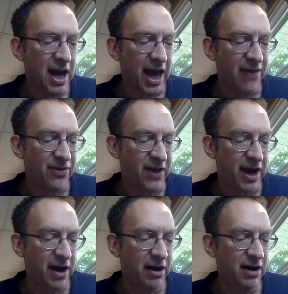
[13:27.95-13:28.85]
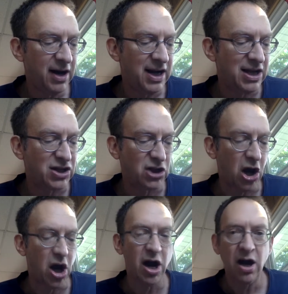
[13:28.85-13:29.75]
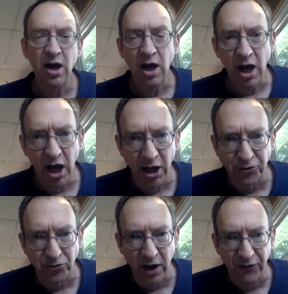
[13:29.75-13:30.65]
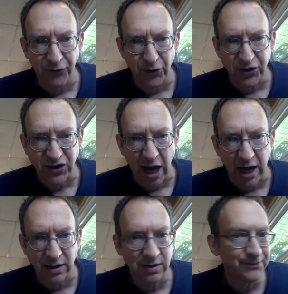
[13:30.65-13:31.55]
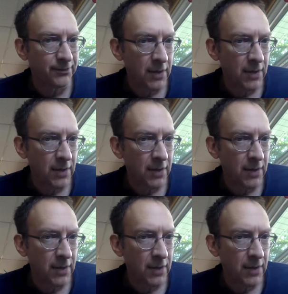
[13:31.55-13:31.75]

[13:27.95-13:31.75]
And there he saw a dreadful sight.